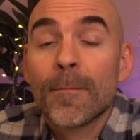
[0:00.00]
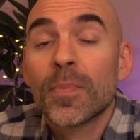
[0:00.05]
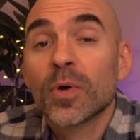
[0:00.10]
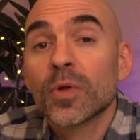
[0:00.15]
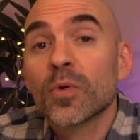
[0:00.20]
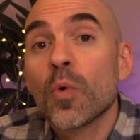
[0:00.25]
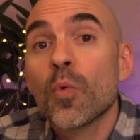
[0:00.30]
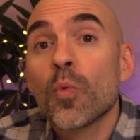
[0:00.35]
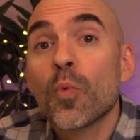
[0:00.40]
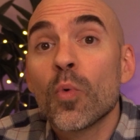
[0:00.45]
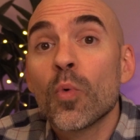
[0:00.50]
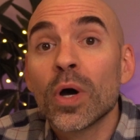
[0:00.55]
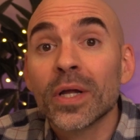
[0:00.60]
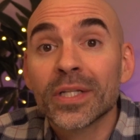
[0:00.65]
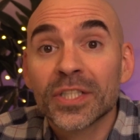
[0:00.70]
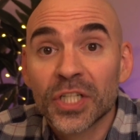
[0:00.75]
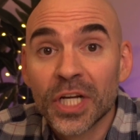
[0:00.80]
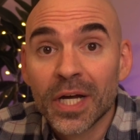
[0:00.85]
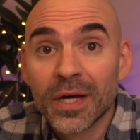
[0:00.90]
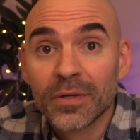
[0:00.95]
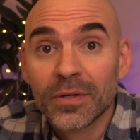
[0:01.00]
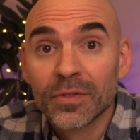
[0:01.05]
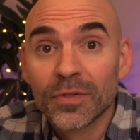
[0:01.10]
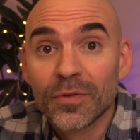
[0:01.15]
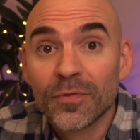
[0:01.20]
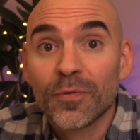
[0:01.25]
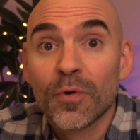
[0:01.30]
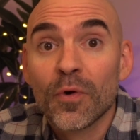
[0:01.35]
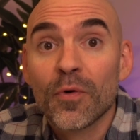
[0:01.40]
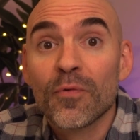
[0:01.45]
But watch out
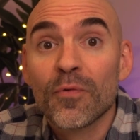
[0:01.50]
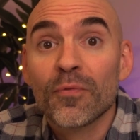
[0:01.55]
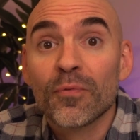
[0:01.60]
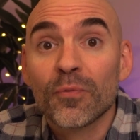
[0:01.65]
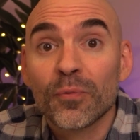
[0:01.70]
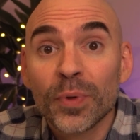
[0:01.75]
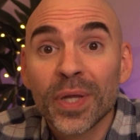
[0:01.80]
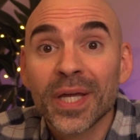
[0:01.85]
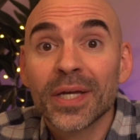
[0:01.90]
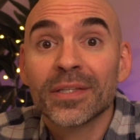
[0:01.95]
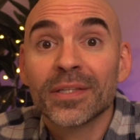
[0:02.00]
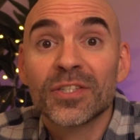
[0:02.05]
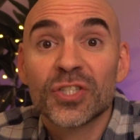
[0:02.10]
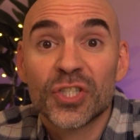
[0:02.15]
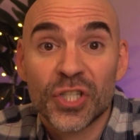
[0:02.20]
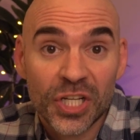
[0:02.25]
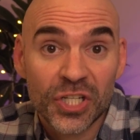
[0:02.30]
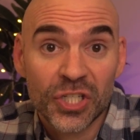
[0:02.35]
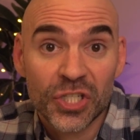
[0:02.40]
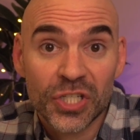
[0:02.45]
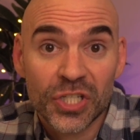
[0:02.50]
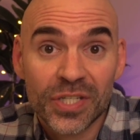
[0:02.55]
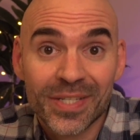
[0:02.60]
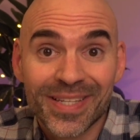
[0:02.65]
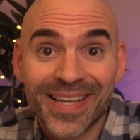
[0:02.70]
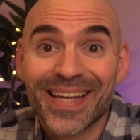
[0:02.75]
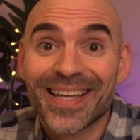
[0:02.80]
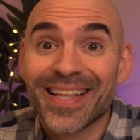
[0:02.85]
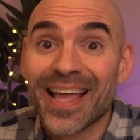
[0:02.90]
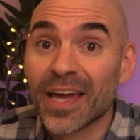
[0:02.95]
for frequent changes
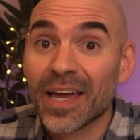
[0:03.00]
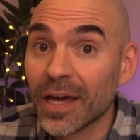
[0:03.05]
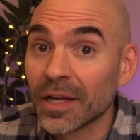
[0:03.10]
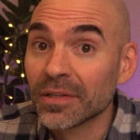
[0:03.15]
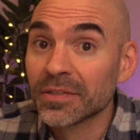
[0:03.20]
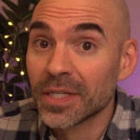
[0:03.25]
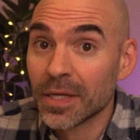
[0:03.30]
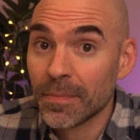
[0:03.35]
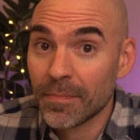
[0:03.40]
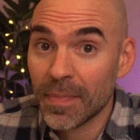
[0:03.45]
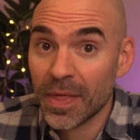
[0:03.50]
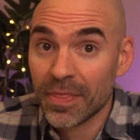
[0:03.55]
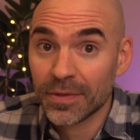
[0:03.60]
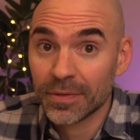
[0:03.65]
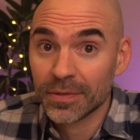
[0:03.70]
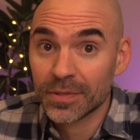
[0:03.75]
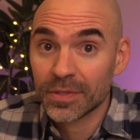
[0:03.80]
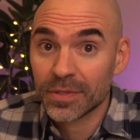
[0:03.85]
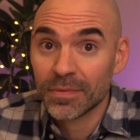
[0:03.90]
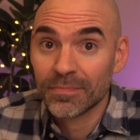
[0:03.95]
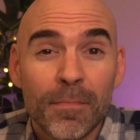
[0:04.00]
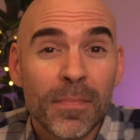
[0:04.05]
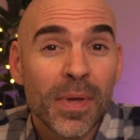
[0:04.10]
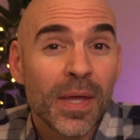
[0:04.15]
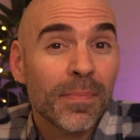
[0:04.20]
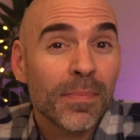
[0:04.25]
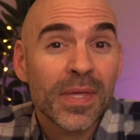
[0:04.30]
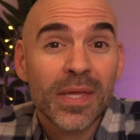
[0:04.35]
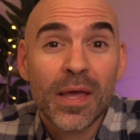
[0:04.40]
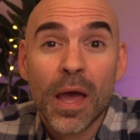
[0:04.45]
in accounting methods,
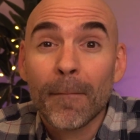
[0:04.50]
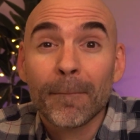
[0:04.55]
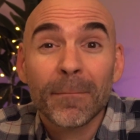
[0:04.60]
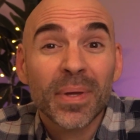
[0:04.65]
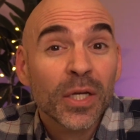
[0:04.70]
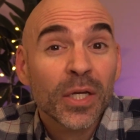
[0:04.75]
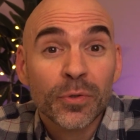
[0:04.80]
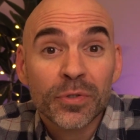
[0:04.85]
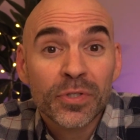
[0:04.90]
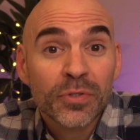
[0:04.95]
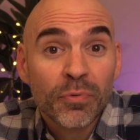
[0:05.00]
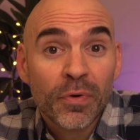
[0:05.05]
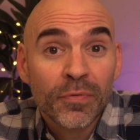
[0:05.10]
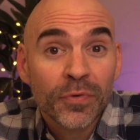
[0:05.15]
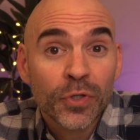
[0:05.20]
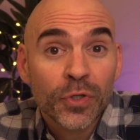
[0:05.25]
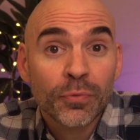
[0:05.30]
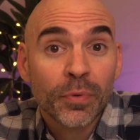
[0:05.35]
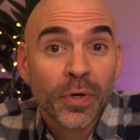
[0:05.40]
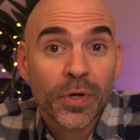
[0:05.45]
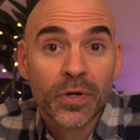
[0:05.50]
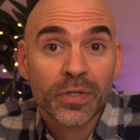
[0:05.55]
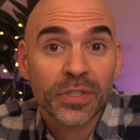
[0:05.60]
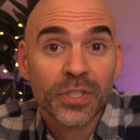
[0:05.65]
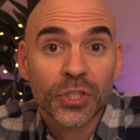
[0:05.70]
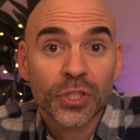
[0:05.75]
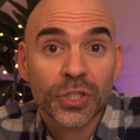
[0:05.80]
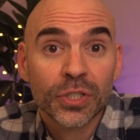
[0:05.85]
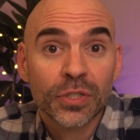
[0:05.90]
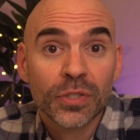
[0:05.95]
maybe ambiguous revenue
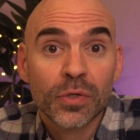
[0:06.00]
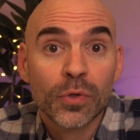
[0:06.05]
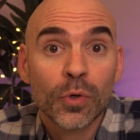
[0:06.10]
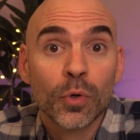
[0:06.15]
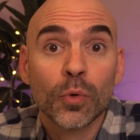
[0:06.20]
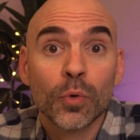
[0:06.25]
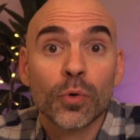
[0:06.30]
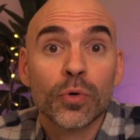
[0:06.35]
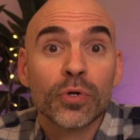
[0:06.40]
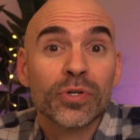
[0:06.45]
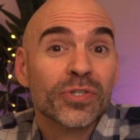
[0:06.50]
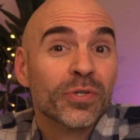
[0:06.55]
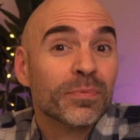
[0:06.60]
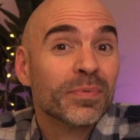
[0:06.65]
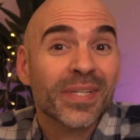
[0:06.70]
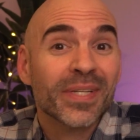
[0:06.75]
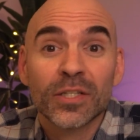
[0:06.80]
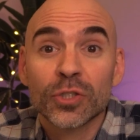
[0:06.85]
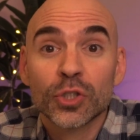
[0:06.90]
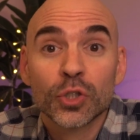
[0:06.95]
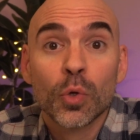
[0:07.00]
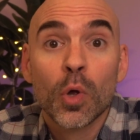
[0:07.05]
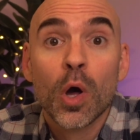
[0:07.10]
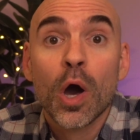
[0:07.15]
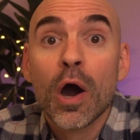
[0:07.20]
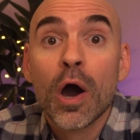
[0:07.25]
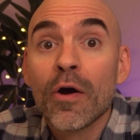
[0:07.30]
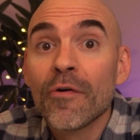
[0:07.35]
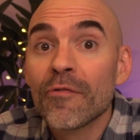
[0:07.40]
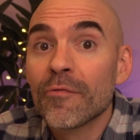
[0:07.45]
recognition or substantial
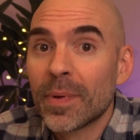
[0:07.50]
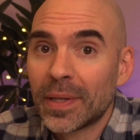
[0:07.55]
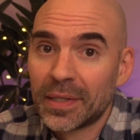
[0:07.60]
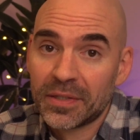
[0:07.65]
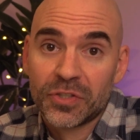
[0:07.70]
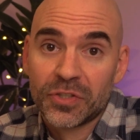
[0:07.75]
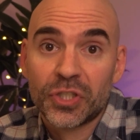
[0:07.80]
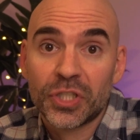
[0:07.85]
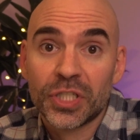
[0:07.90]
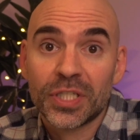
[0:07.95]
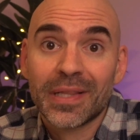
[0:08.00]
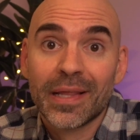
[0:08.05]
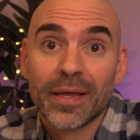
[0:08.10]
off-balance sheet